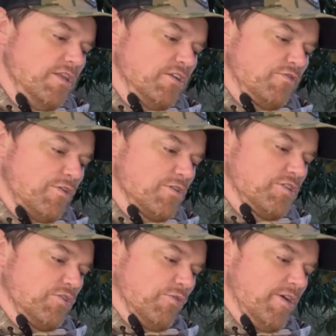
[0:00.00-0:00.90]
as far as
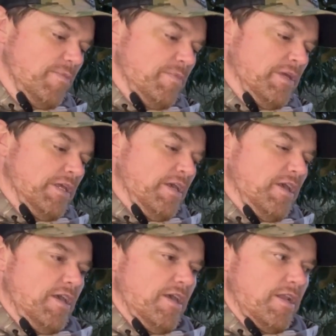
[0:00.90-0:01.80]
the grip
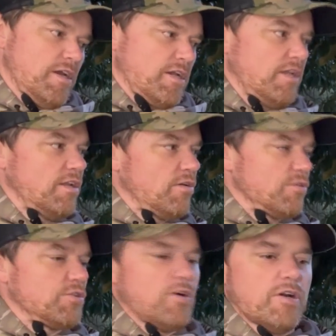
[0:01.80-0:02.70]
and getting it
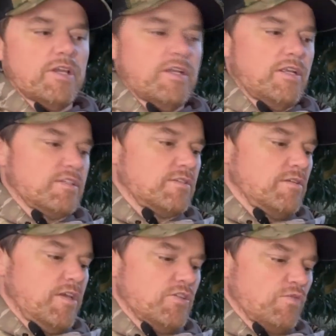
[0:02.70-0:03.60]
on target, it's
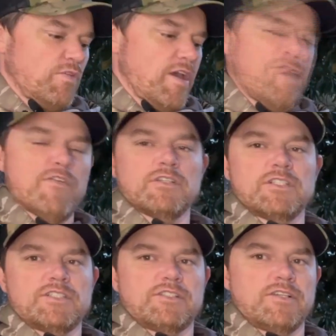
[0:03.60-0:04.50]

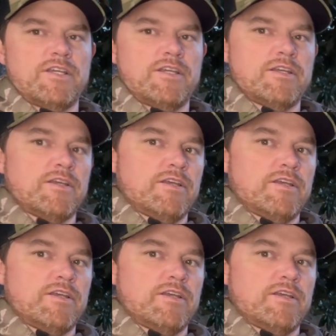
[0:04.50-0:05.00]
effortlessly.